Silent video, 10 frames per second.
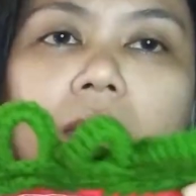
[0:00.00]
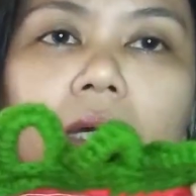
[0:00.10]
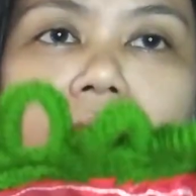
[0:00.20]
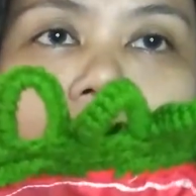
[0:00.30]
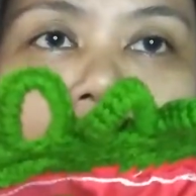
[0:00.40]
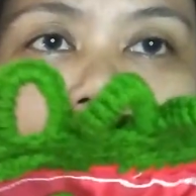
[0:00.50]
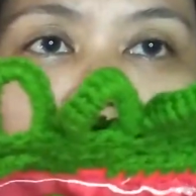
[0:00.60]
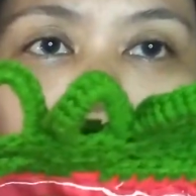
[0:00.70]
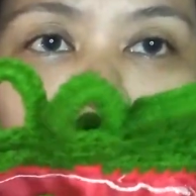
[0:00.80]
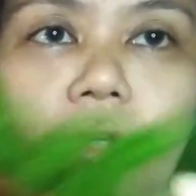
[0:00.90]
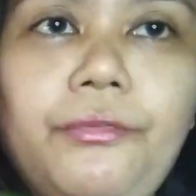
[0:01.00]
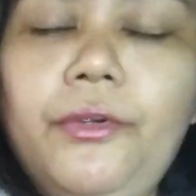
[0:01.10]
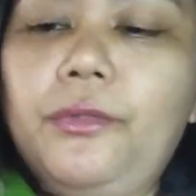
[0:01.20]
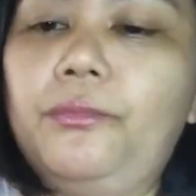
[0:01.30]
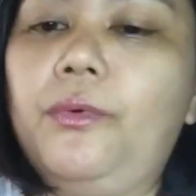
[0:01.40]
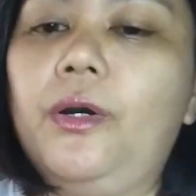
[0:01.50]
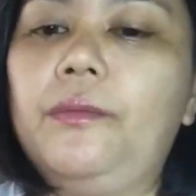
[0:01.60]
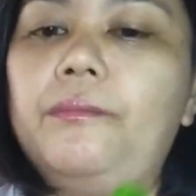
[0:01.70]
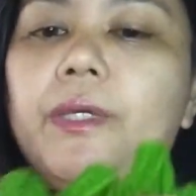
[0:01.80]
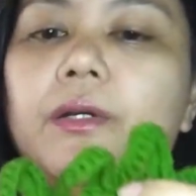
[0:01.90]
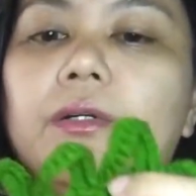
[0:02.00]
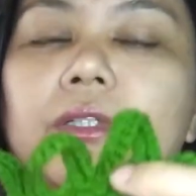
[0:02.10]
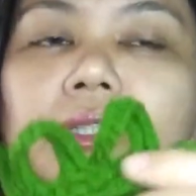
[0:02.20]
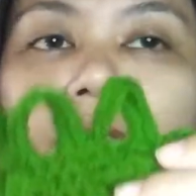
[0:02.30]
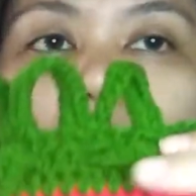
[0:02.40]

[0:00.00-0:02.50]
And this one is a different one because